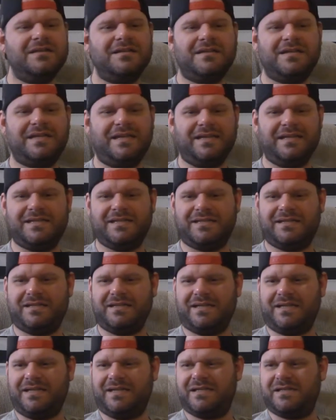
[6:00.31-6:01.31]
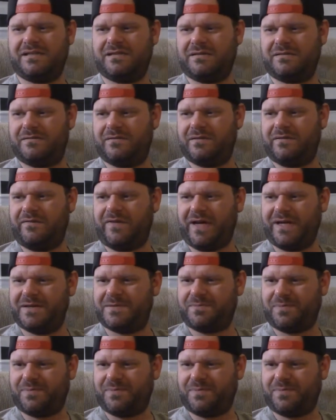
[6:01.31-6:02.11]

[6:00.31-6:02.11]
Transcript: He's he's the vice